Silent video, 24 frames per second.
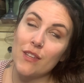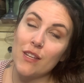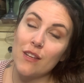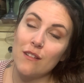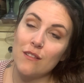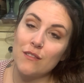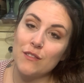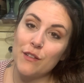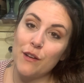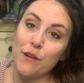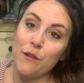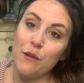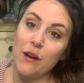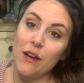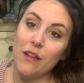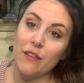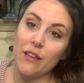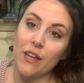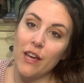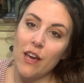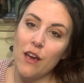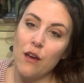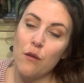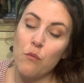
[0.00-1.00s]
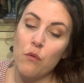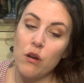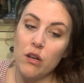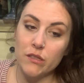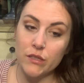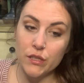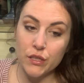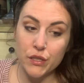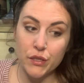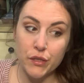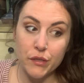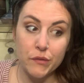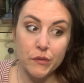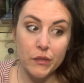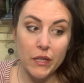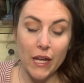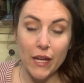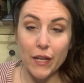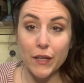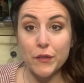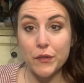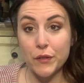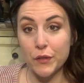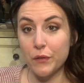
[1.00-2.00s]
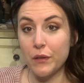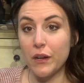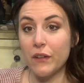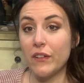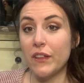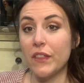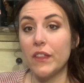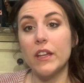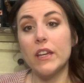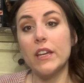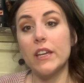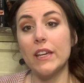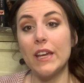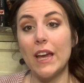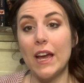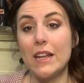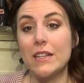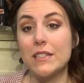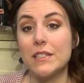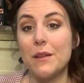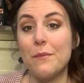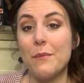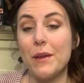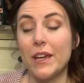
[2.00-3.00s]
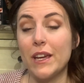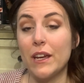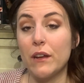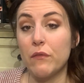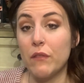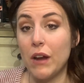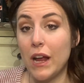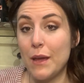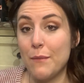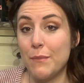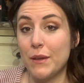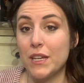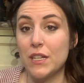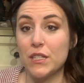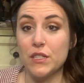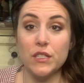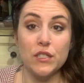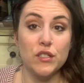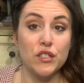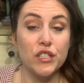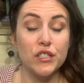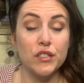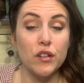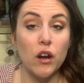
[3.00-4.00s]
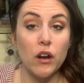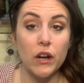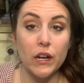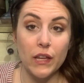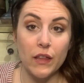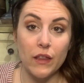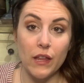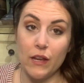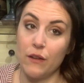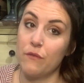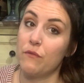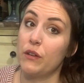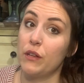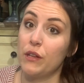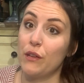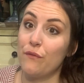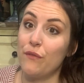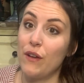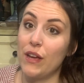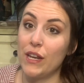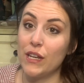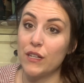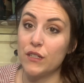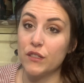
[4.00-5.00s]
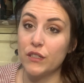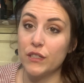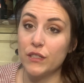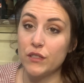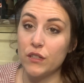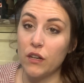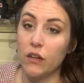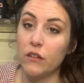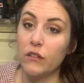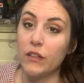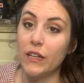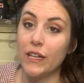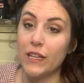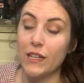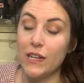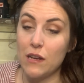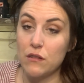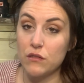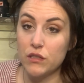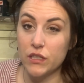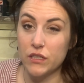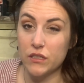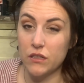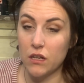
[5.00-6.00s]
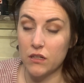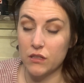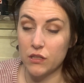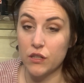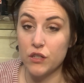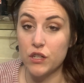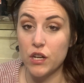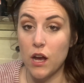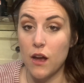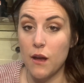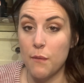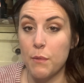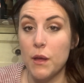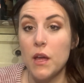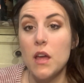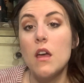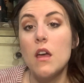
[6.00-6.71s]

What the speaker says: so Elliot wants to like do everything he can to make it right because she's already like really financially struggling, and now she just lost her job.